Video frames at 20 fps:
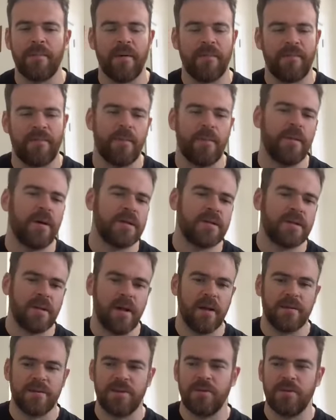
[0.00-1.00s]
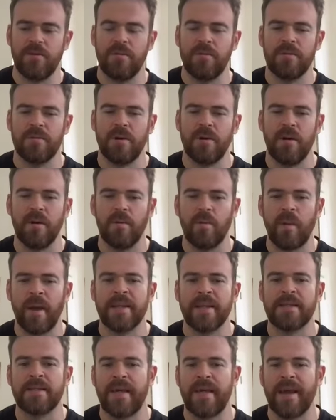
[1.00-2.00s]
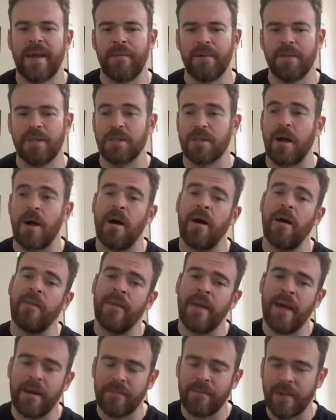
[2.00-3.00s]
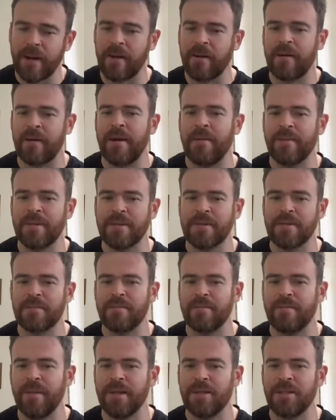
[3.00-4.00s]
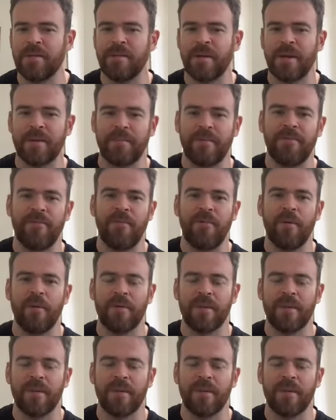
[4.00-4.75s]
from a tune called Wayne's Thang, which is on that record I was mentioning before,